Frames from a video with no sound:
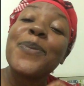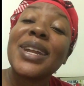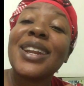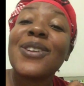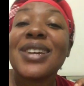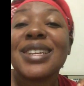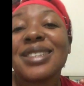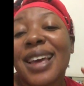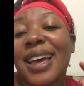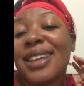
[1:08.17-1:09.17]
anyways
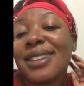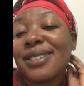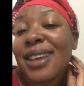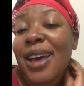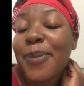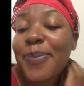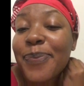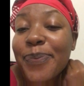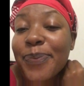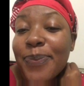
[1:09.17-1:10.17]
guys,
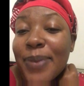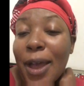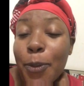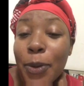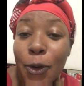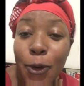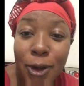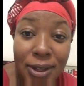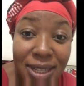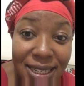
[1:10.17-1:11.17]
hope you're all
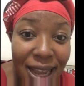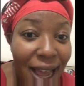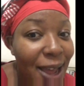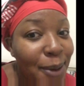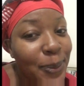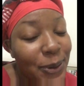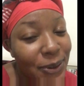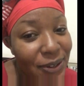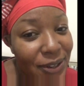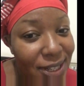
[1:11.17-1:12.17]
good. I'm
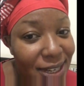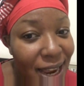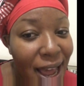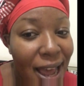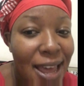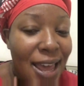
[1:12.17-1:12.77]
good. I